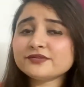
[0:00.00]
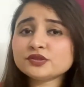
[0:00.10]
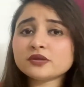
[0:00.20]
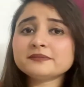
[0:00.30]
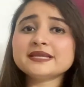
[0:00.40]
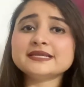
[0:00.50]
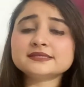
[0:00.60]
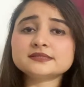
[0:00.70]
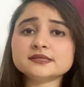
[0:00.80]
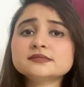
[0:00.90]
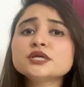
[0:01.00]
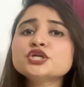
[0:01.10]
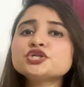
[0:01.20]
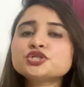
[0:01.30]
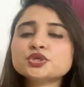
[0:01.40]
on my list is
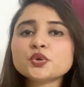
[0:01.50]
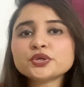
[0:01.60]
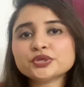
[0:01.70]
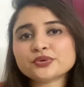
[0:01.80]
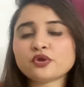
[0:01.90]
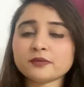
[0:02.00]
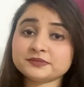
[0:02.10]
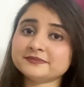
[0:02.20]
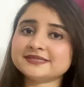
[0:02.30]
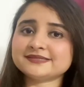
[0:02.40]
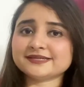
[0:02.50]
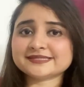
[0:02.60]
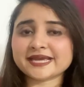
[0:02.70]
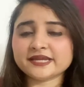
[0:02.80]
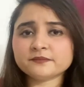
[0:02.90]
show your optimistic
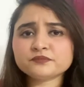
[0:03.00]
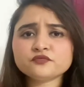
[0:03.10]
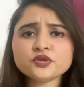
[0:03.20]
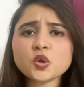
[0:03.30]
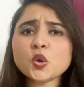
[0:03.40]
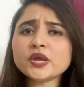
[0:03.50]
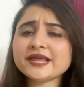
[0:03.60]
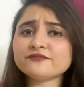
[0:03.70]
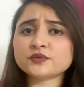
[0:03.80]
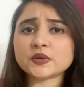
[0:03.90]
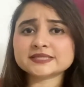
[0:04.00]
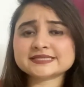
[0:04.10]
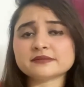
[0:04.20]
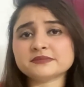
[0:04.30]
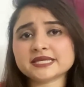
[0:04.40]
side. We all have got
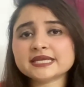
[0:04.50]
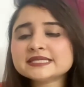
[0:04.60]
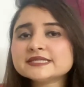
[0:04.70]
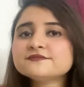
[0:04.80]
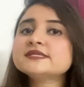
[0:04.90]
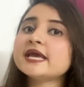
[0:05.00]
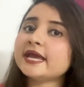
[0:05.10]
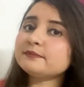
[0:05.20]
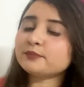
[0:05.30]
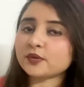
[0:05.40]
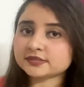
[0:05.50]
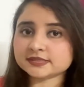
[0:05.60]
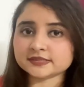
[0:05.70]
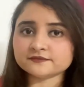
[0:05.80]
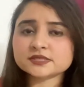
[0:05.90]
some negatives and
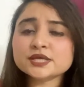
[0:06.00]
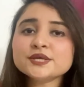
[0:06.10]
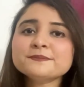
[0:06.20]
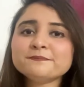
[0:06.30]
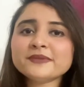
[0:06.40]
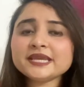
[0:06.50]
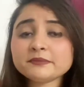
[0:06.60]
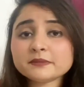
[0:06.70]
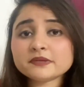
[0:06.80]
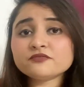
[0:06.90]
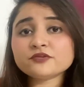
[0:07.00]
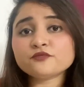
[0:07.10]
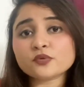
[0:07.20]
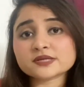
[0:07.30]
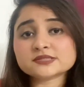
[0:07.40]
positives. Many people will
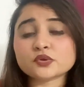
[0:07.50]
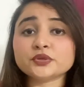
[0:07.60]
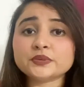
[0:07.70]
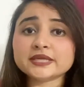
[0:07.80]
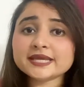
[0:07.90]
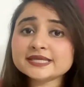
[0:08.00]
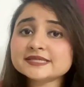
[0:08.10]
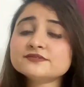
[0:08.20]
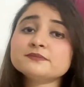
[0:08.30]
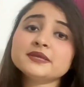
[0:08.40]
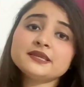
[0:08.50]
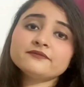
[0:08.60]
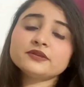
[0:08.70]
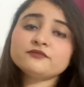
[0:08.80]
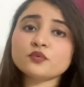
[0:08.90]
focus on your negatives, many will
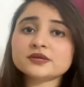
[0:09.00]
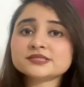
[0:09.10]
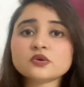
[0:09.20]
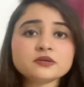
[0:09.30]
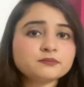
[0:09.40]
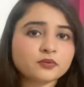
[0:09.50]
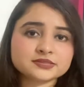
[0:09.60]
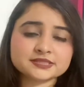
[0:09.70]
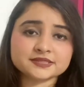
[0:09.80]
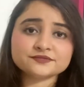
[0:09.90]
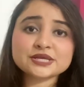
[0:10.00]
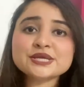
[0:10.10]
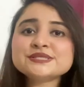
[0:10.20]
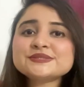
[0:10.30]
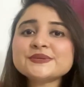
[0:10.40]
focus on positives.
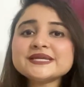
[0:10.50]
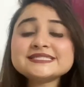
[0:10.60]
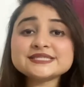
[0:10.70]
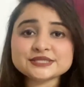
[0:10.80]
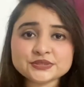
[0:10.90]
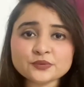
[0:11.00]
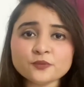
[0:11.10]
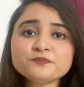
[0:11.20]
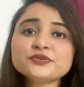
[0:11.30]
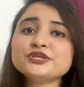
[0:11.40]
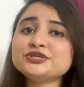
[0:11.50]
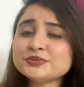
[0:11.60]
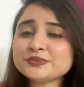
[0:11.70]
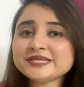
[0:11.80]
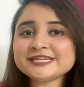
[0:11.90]
So it's you
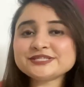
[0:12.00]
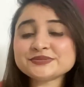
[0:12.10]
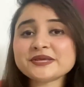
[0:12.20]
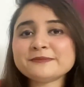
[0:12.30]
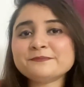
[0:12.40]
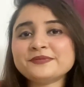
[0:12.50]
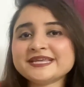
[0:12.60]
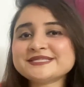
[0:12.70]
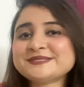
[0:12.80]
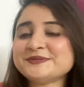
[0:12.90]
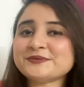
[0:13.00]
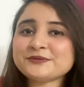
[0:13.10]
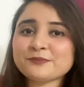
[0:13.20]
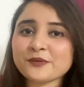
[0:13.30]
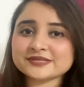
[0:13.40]
need to embrace your
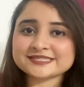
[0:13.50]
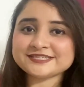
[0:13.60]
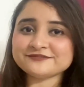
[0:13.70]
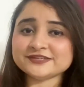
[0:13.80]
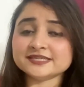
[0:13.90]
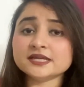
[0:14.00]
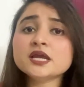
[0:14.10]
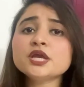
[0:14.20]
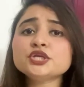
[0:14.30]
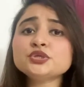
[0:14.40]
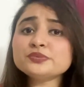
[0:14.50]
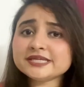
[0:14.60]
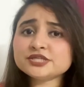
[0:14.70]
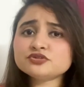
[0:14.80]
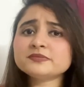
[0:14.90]
positivity. You need
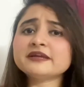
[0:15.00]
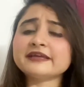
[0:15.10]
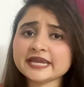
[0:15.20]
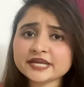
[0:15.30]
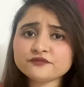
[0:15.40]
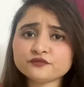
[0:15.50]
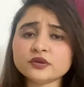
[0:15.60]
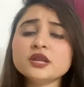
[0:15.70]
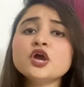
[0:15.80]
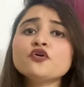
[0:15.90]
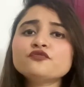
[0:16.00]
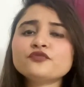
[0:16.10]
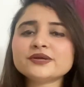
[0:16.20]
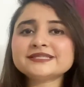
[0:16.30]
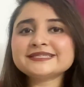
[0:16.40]
to be grateful for
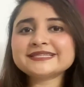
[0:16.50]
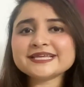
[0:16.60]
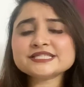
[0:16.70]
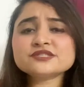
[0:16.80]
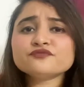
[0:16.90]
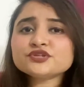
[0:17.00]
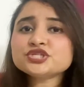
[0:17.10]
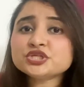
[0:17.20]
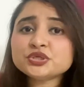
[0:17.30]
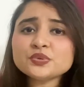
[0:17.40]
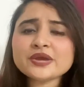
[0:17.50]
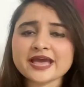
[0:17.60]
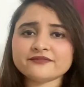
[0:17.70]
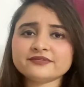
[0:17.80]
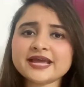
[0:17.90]
the things which you have,
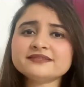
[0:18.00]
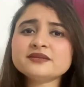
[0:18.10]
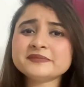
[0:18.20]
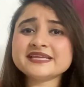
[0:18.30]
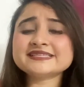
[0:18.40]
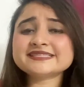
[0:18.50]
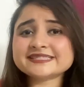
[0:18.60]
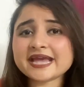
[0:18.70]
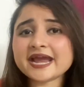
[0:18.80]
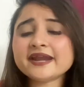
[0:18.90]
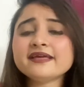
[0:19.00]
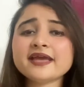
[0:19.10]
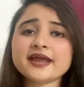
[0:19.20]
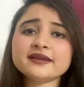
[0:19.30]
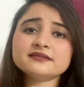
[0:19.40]
rather being sad
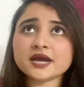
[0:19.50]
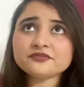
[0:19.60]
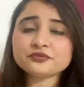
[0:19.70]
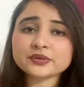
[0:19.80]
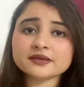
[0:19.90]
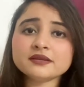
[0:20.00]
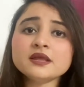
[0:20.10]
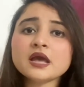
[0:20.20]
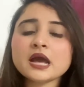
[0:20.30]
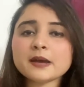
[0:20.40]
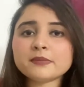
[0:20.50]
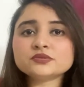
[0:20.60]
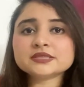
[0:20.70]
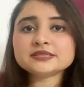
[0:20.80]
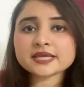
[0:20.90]
and unreal about the
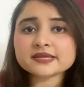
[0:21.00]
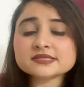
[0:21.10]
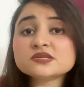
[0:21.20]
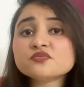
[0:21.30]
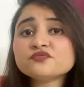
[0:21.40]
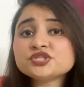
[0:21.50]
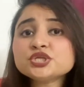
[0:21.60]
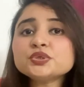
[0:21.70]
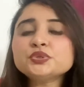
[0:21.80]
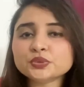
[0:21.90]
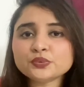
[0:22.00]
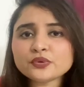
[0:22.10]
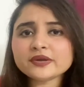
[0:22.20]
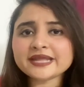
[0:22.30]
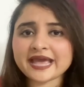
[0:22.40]
things which you do not
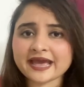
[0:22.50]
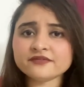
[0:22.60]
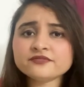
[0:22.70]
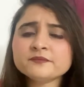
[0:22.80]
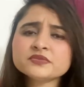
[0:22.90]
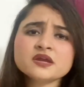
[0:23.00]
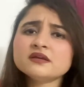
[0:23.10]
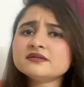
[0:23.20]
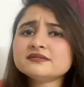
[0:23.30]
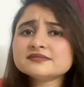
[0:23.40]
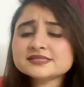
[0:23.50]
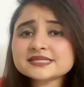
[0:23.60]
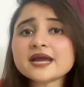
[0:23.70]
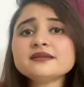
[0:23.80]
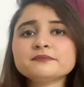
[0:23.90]
have.
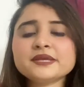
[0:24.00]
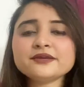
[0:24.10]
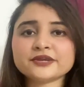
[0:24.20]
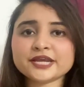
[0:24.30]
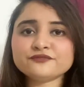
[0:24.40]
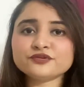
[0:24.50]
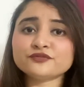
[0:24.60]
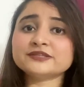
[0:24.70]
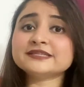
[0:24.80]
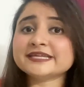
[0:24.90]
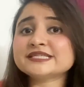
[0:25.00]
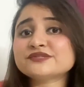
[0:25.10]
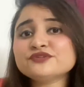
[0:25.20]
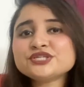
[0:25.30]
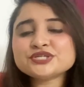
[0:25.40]
Start being grateful for the things
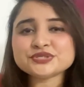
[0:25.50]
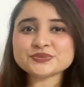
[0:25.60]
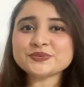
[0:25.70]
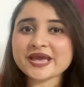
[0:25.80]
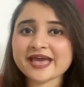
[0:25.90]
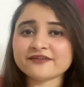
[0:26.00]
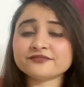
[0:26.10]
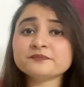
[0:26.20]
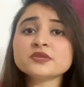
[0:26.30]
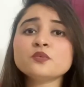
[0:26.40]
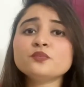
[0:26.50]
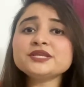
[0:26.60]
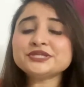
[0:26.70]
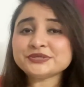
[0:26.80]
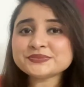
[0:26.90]
which you have. When
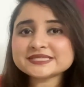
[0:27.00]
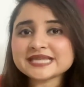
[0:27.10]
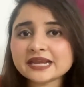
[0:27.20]
you start